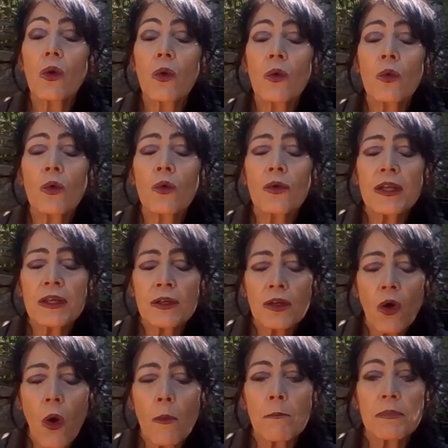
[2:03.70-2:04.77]

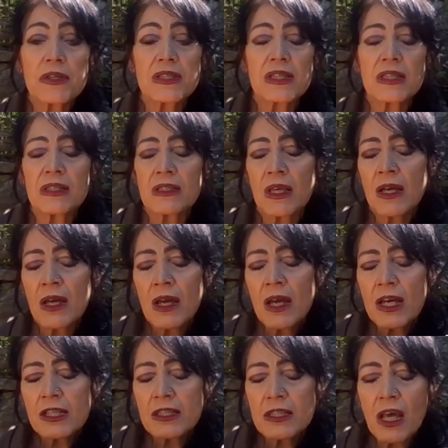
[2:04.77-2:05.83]
all-encompassing
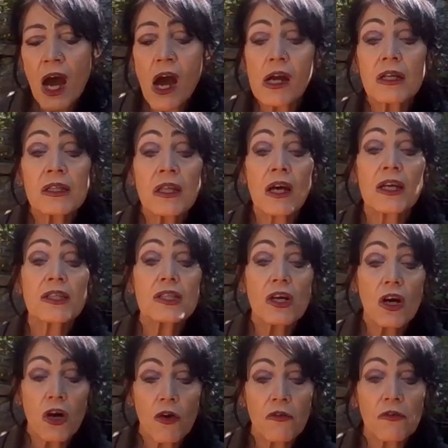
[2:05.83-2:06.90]
dark night
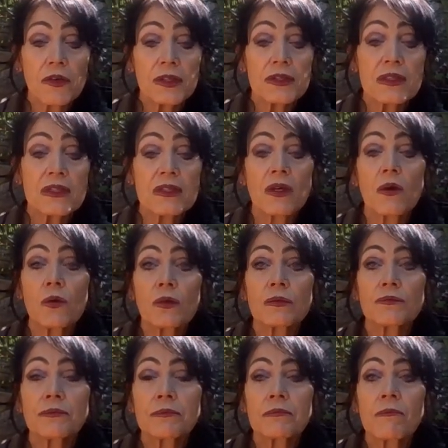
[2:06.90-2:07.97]
of the soul.
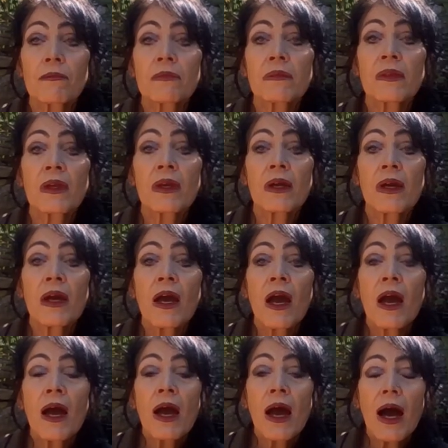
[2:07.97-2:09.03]

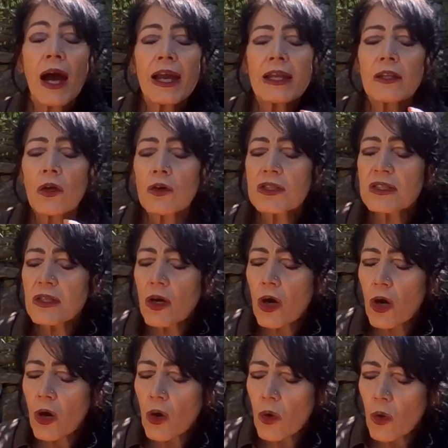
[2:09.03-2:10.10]
I lost
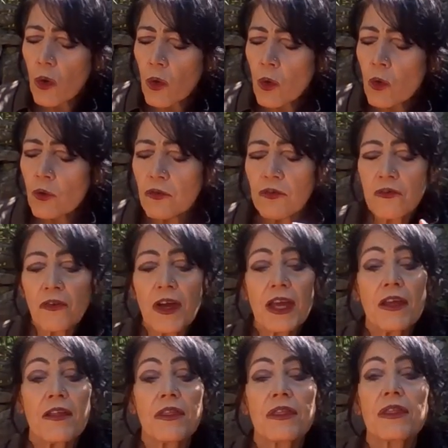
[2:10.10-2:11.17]
all
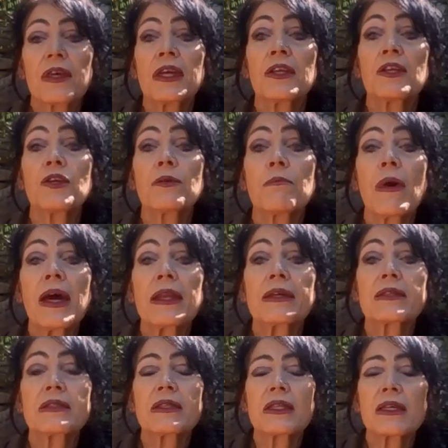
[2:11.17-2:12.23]
faith in
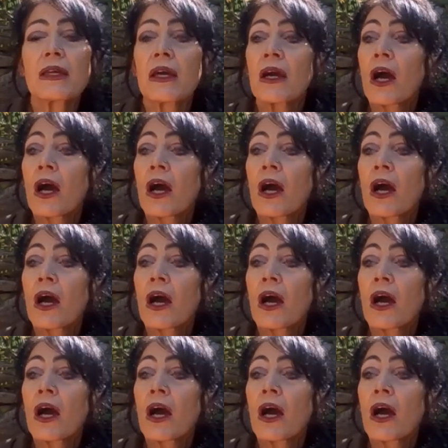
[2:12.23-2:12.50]
humanity.